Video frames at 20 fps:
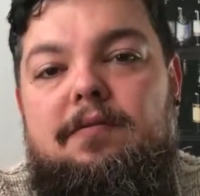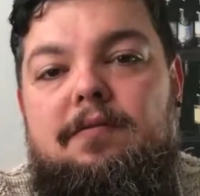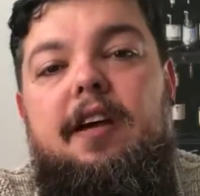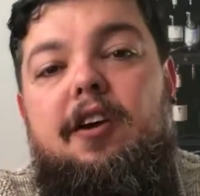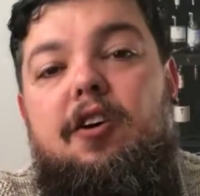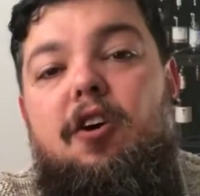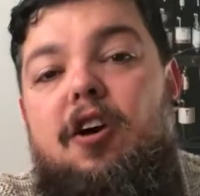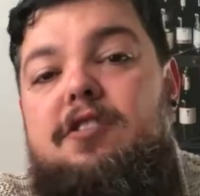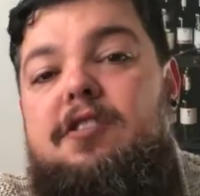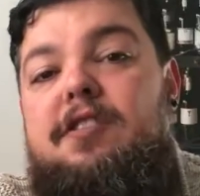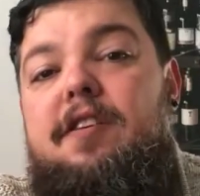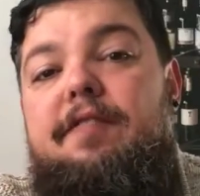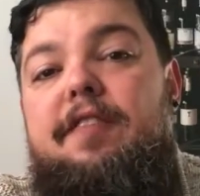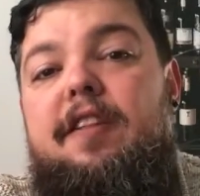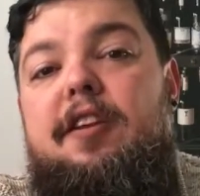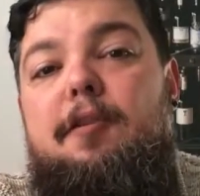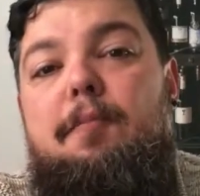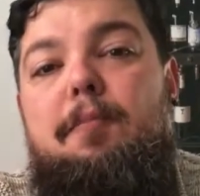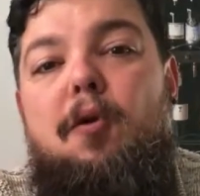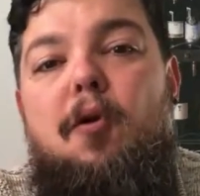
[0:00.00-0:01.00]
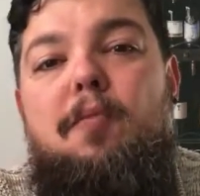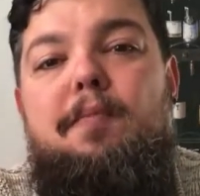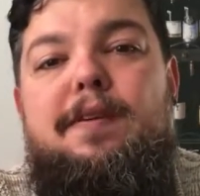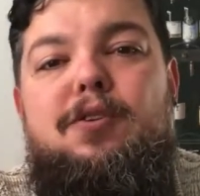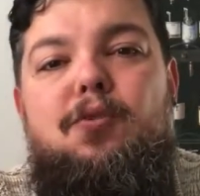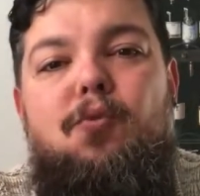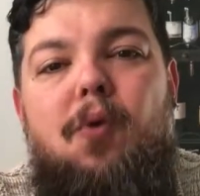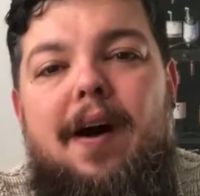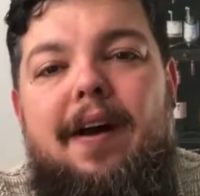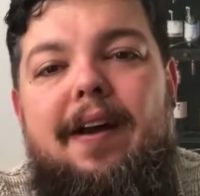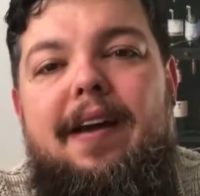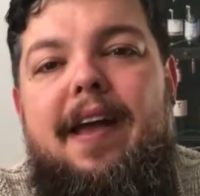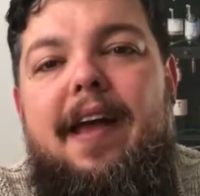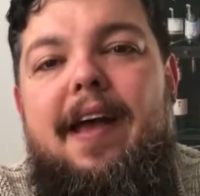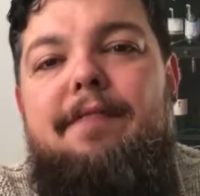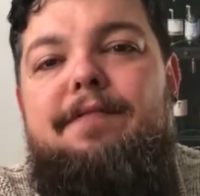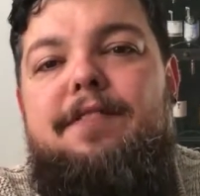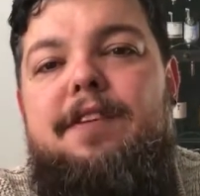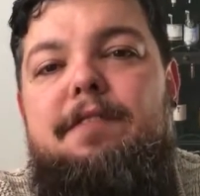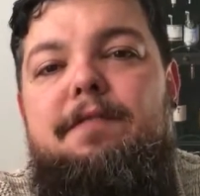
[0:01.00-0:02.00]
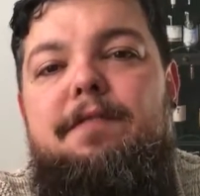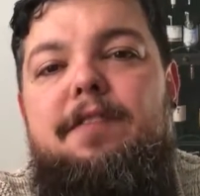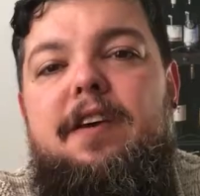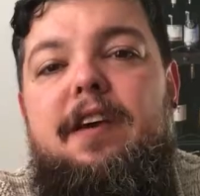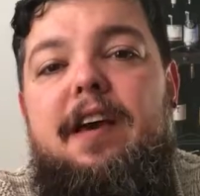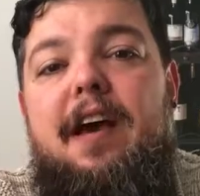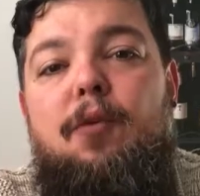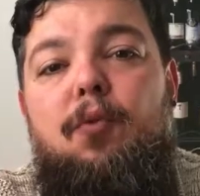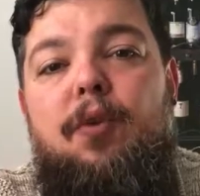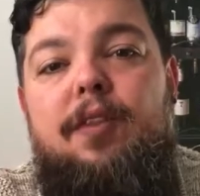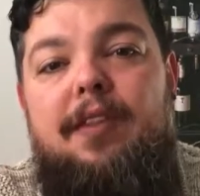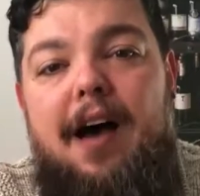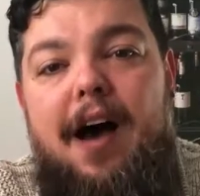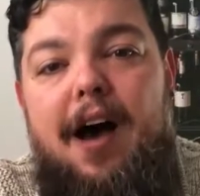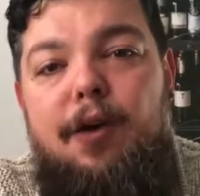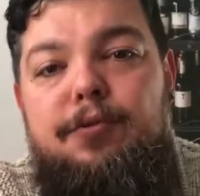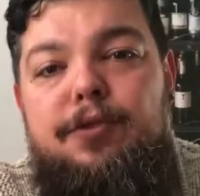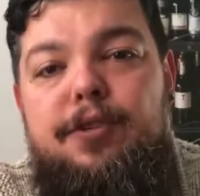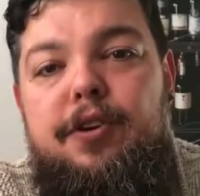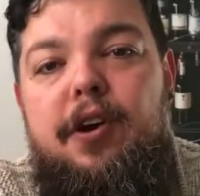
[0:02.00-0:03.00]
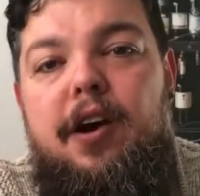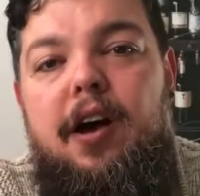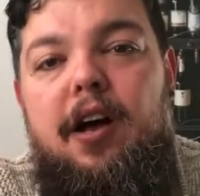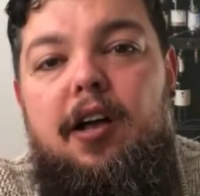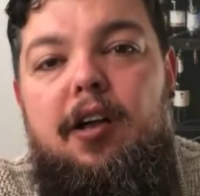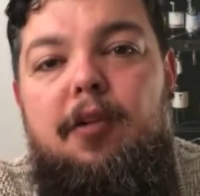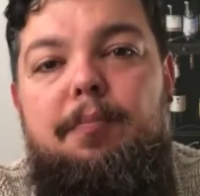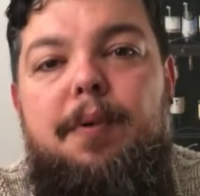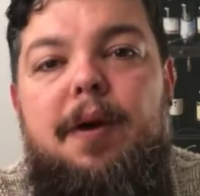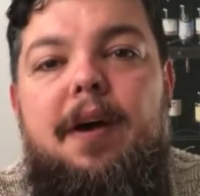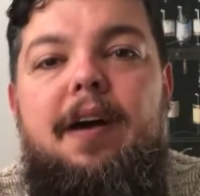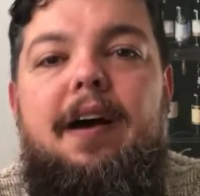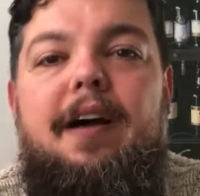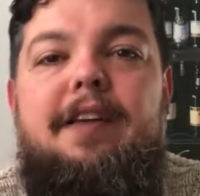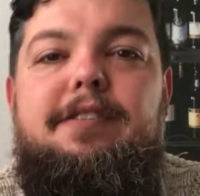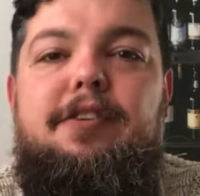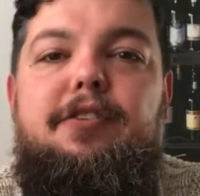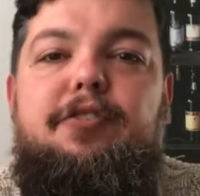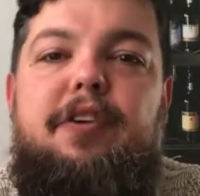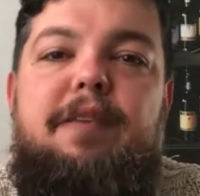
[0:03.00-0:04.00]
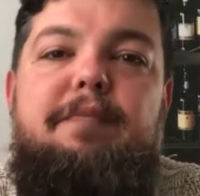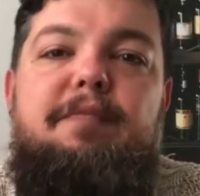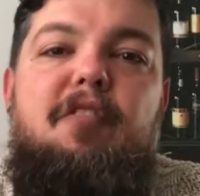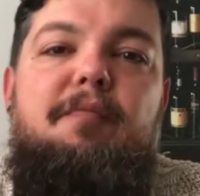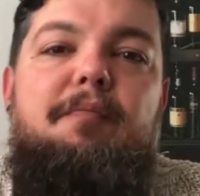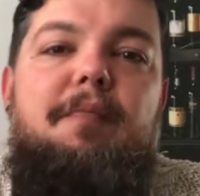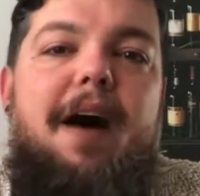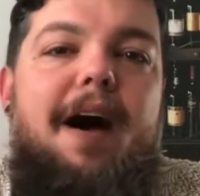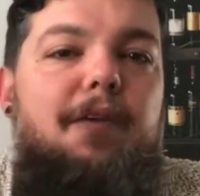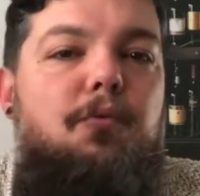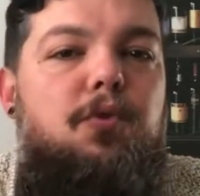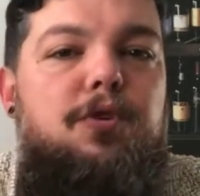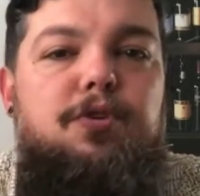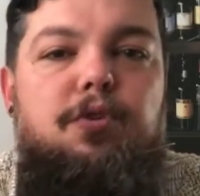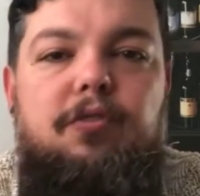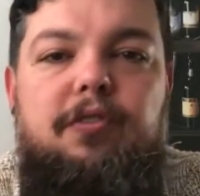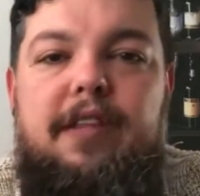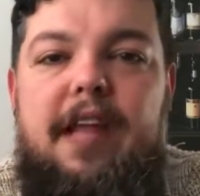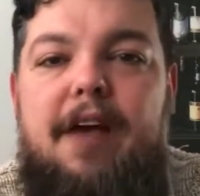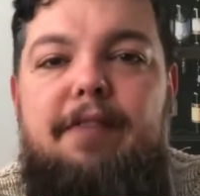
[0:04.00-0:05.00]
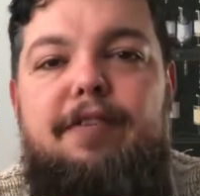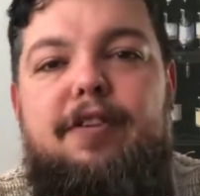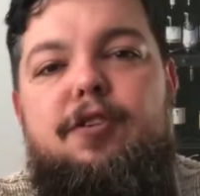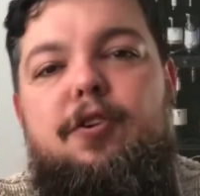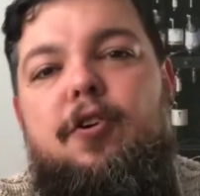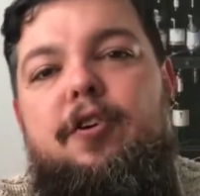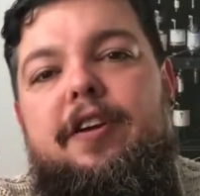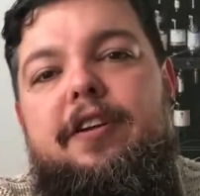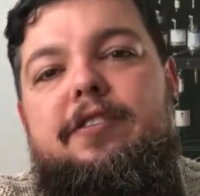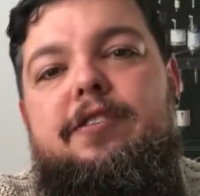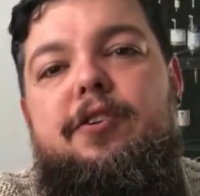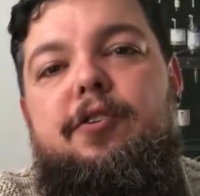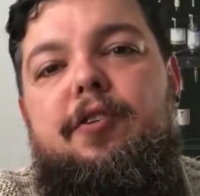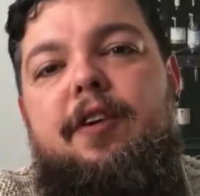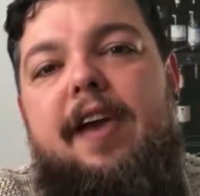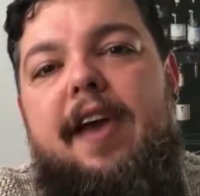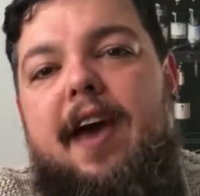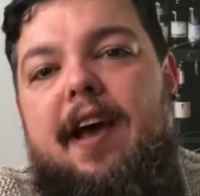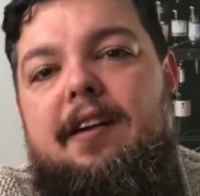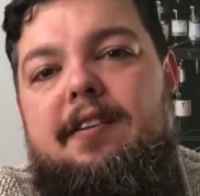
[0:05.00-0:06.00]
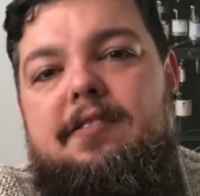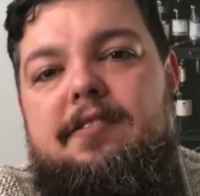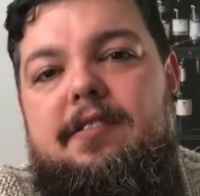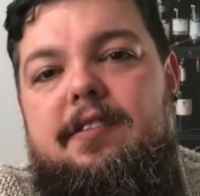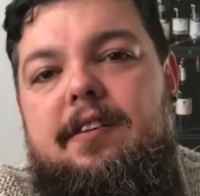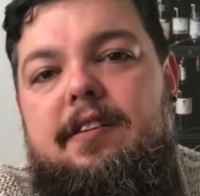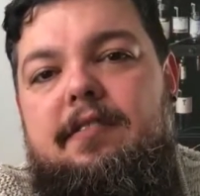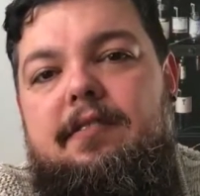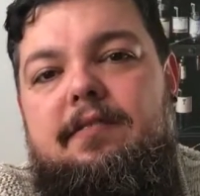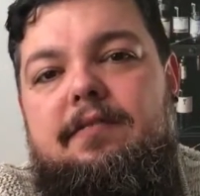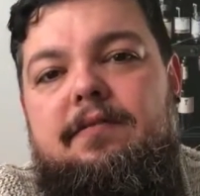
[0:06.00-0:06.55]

The cost of the diploma is quite a hefty fee, and without your help, it's a dream of mine which will never turn into a reality.